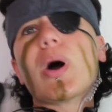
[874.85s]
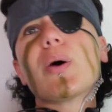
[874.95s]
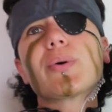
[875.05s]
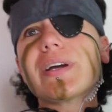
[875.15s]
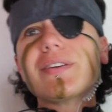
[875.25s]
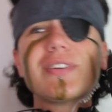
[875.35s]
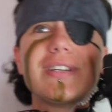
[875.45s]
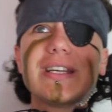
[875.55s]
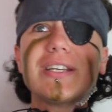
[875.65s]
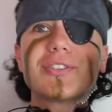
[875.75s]
Why would I
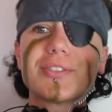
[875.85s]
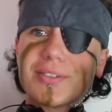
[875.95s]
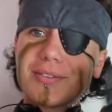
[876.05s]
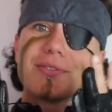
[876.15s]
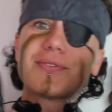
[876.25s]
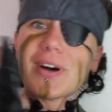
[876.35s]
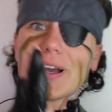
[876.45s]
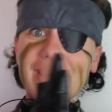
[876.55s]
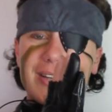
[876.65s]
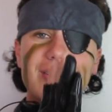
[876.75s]
even need to
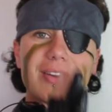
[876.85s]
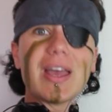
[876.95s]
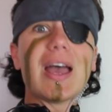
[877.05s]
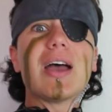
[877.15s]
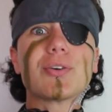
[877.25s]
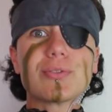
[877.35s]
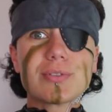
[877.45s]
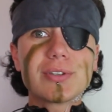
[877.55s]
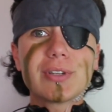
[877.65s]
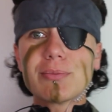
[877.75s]
find
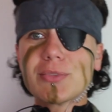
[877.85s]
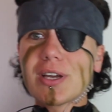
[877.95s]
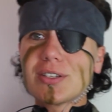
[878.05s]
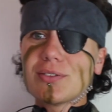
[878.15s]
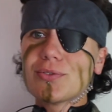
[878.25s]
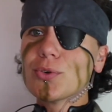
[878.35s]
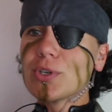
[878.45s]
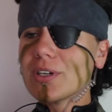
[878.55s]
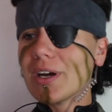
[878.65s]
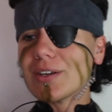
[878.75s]
real
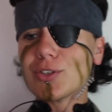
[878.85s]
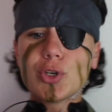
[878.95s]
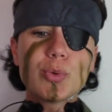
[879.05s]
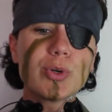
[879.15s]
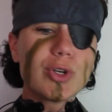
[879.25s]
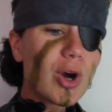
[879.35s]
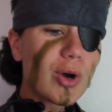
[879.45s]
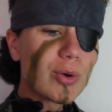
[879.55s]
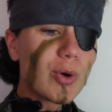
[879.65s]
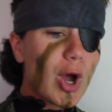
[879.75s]
M1949s? Who would
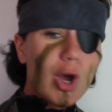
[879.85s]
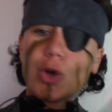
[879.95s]
know?